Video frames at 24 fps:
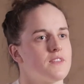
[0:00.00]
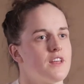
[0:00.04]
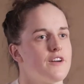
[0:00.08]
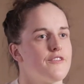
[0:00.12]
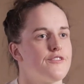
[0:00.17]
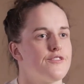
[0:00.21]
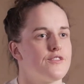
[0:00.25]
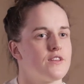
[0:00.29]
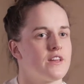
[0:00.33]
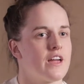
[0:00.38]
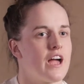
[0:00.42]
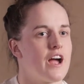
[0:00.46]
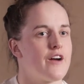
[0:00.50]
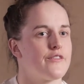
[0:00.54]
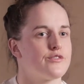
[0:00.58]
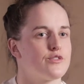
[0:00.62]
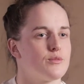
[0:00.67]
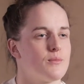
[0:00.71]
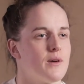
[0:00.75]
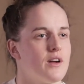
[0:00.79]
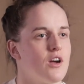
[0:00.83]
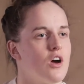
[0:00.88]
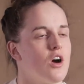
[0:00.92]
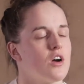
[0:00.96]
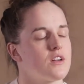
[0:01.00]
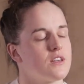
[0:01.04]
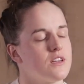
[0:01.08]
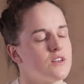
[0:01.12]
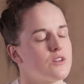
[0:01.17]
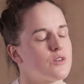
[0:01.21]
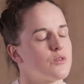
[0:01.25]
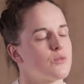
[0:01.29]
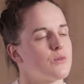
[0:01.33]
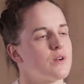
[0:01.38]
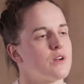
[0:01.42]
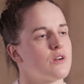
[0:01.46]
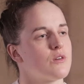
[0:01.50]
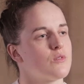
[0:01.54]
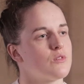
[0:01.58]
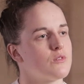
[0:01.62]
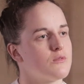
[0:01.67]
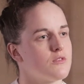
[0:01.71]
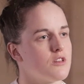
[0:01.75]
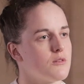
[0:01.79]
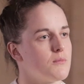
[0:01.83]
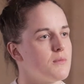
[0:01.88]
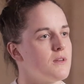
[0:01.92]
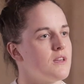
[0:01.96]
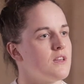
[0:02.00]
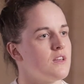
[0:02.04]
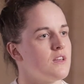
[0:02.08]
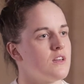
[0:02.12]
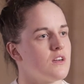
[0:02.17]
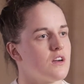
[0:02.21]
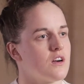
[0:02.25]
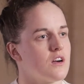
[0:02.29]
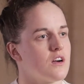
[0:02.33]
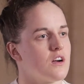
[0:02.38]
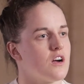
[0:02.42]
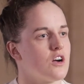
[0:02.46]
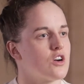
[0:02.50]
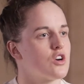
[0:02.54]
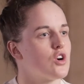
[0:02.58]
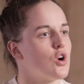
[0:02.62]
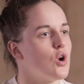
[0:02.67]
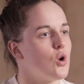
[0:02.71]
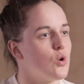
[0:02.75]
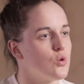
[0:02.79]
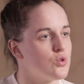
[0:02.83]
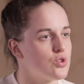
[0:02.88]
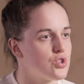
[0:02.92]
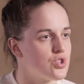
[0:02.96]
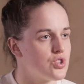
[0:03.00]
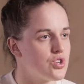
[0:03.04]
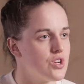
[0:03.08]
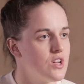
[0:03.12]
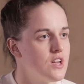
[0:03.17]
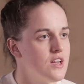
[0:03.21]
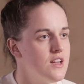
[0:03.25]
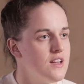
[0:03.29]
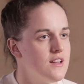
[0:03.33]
definitely after my hockey career, would to be a coach.